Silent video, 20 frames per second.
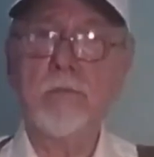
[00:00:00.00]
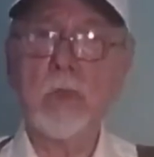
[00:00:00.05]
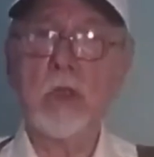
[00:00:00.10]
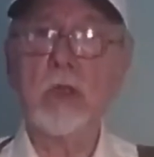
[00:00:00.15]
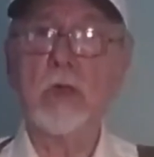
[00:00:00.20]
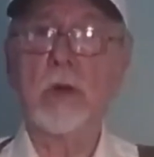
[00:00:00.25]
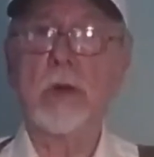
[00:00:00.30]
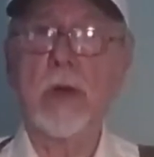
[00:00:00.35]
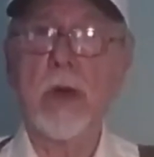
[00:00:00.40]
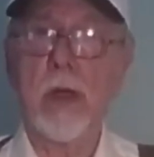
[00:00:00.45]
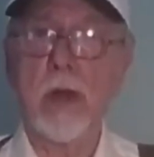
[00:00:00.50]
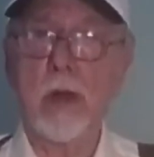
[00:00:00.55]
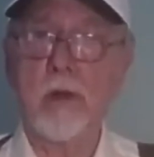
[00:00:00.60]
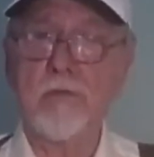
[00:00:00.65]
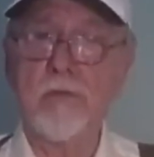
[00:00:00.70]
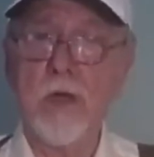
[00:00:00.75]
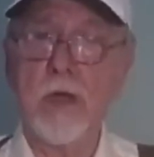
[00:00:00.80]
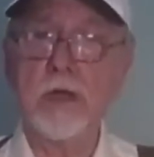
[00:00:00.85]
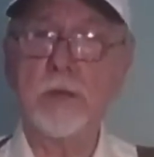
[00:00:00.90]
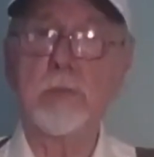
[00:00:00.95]
Look on our
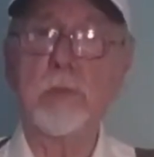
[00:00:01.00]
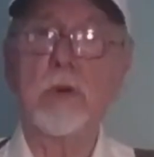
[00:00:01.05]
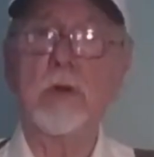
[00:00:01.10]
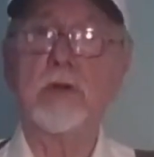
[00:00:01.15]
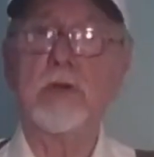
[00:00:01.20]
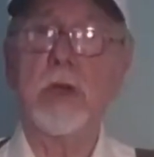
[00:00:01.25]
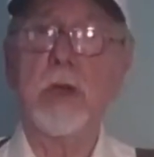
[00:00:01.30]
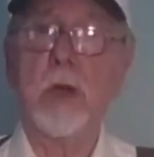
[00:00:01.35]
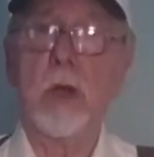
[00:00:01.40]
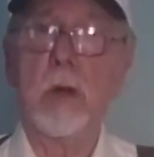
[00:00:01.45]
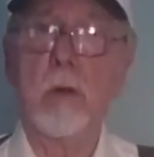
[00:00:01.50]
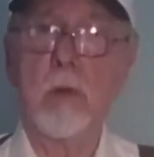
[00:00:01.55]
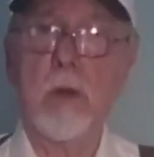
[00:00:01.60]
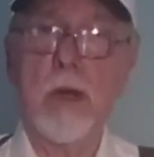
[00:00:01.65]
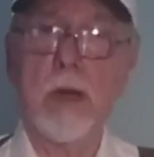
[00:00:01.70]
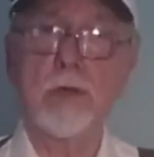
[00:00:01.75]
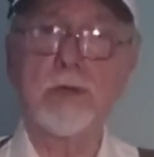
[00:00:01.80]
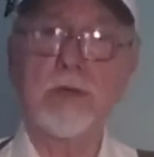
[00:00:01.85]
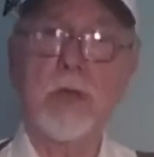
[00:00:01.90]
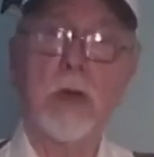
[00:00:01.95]
Facebook, JR
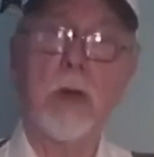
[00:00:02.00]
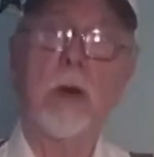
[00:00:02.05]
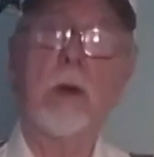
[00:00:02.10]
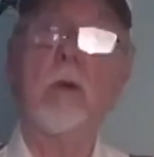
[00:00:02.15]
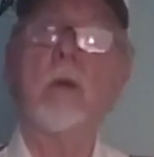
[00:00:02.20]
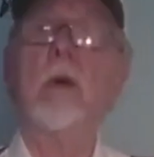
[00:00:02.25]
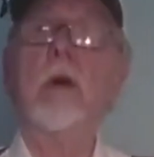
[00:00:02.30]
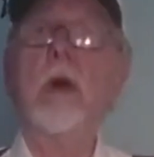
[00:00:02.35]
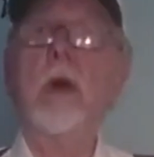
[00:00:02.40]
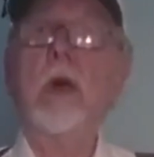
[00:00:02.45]
Roscoe.